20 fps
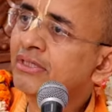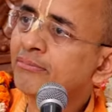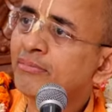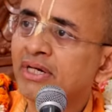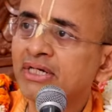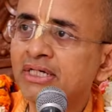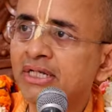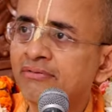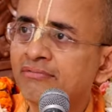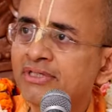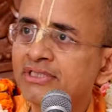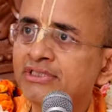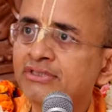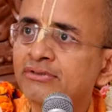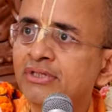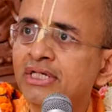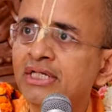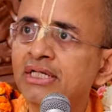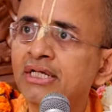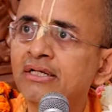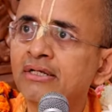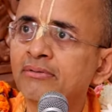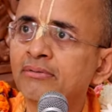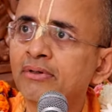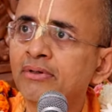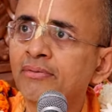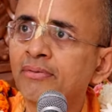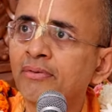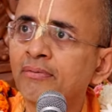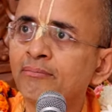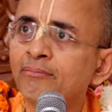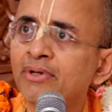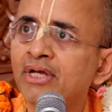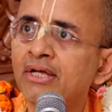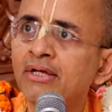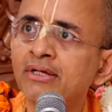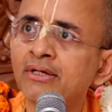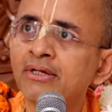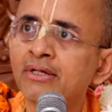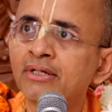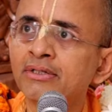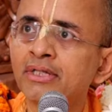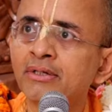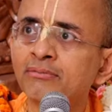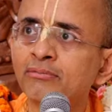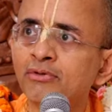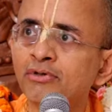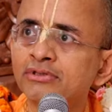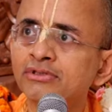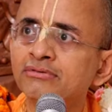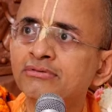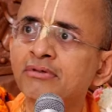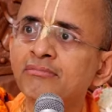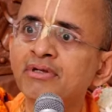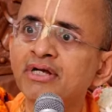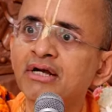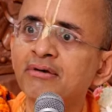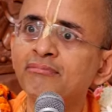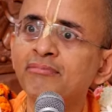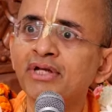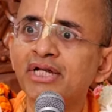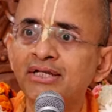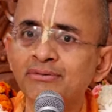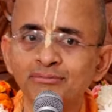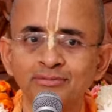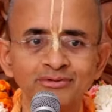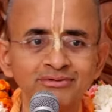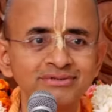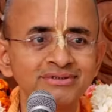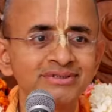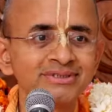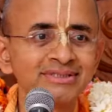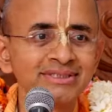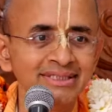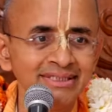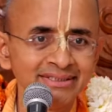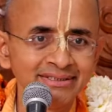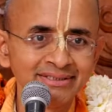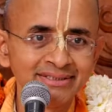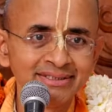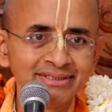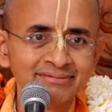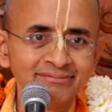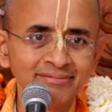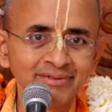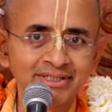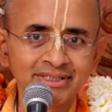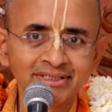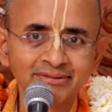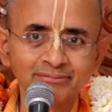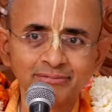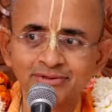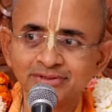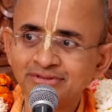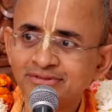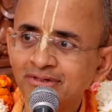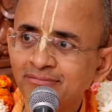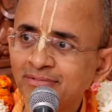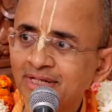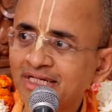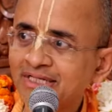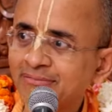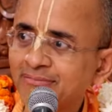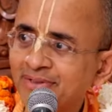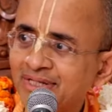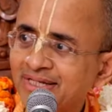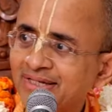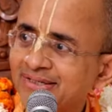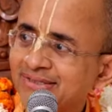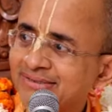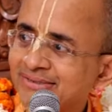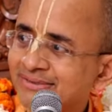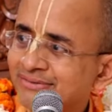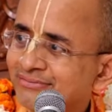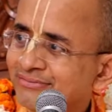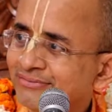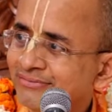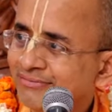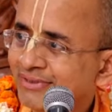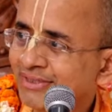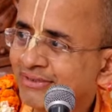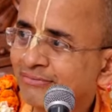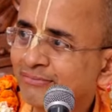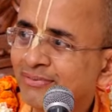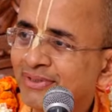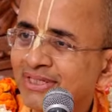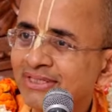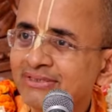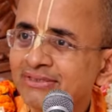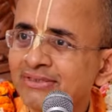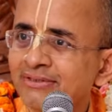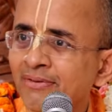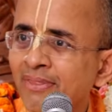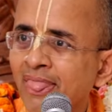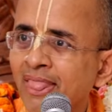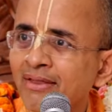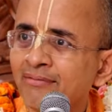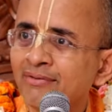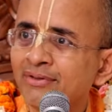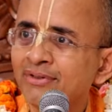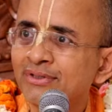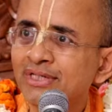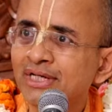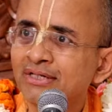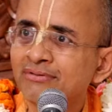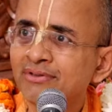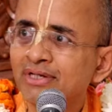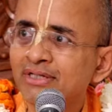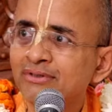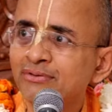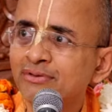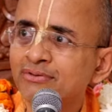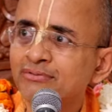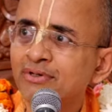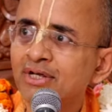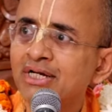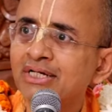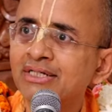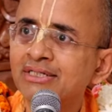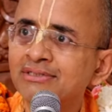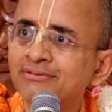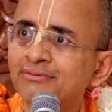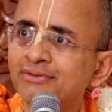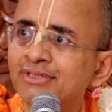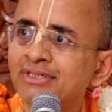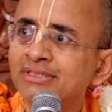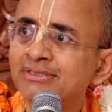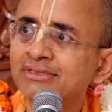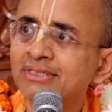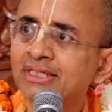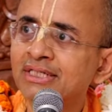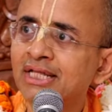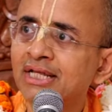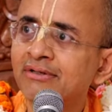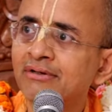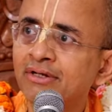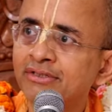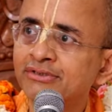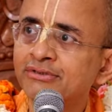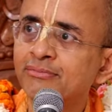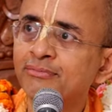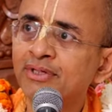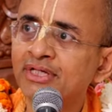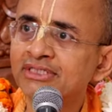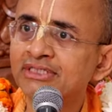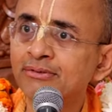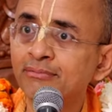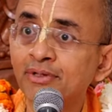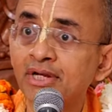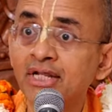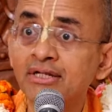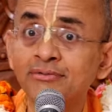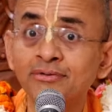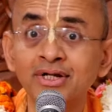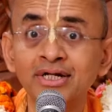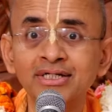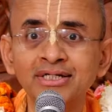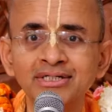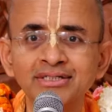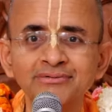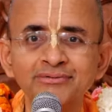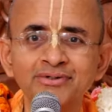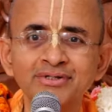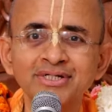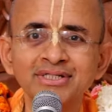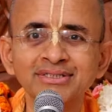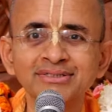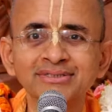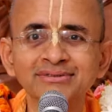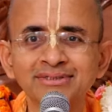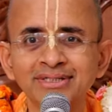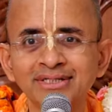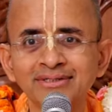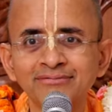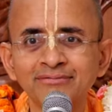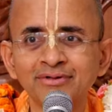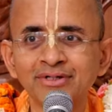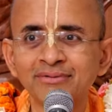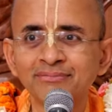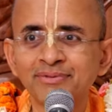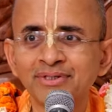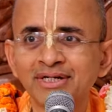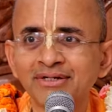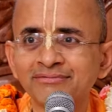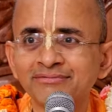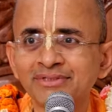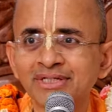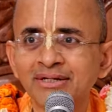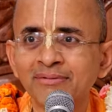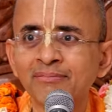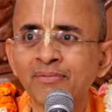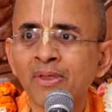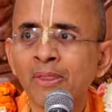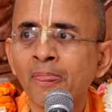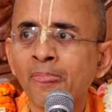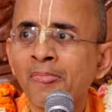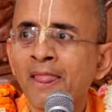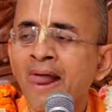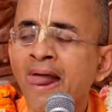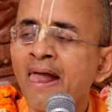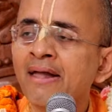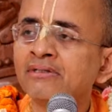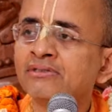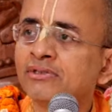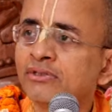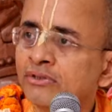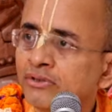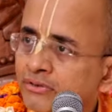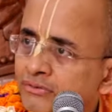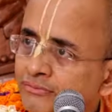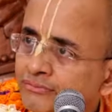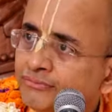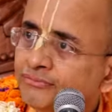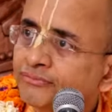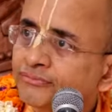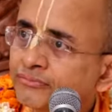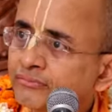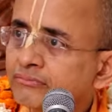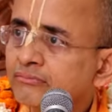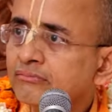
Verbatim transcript: uh, but eventually uh, the moons will become many moons huh? because the moons will multiply also when you preach. When you get very good quality devotees, then they will also bring similar quality devotees uh, over a period of time. So